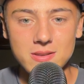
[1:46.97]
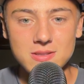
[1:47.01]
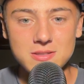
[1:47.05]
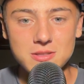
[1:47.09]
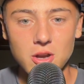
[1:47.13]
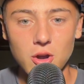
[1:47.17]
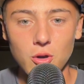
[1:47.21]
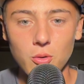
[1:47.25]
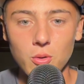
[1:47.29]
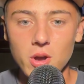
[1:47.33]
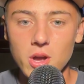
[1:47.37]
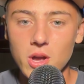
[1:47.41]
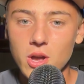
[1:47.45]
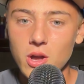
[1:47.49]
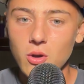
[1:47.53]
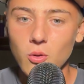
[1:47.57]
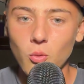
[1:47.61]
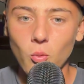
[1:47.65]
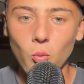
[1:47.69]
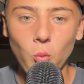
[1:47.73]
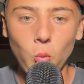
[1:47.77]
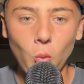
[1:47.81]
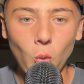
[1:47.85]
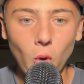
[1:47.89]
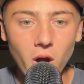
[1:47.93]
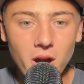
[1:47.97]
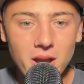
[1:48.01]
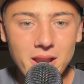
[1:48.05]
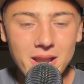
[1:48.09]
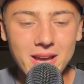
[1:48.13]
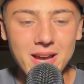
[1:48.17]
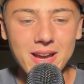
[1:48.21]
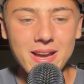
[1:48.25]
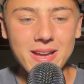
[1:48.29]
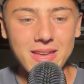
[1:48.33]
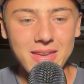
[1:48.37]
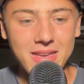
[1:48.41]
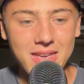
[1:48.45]
So what
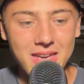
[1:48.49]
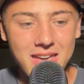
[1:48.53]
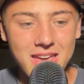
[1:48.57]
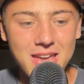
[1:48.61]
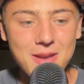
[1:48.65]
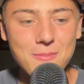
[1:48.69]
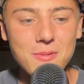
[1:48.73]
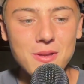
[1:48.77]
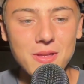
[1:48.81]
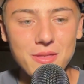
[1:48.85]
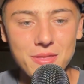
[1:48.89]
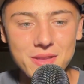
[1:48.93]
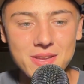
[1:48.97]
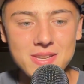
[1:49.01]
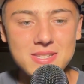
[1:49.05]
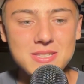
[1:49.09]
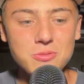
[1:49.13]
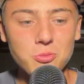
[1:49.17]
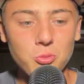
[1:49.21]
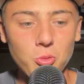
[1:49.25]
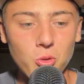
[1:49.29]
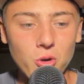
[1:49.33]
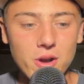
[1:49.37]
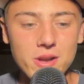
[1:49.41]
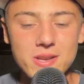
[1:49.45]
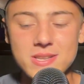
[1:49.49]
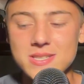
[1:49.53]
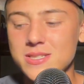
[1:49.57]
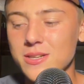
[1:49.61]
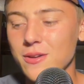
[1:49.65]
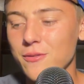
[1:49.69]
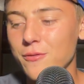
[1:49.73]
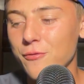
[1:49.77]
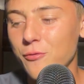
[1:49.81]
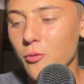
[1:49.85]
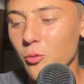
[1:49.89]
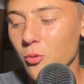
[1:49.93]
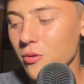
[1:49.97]
a game this was
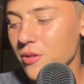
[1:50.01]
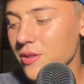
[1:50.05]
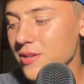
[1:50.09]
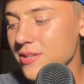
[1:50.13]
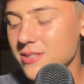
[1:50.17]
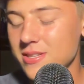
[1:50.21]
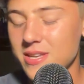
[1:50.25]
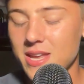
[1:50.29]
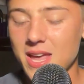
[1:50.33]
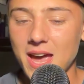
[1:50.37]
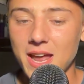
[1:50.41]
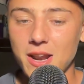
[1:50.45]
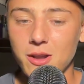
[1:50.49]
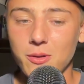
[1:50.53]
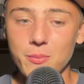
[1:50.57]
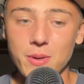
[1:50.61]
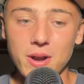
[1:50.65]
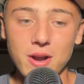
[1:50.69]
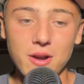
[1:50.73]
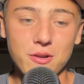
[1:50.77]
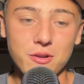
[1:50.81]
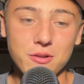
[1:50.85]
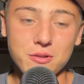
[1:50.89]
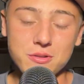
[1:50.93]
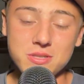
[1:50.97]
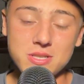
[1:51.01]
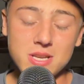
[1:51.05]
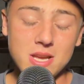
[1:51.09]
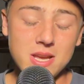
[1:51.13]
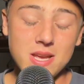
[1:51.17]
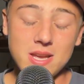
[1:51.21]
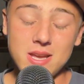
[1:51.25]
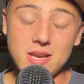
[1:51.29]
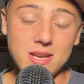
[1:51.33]
for the Seattle Mariners.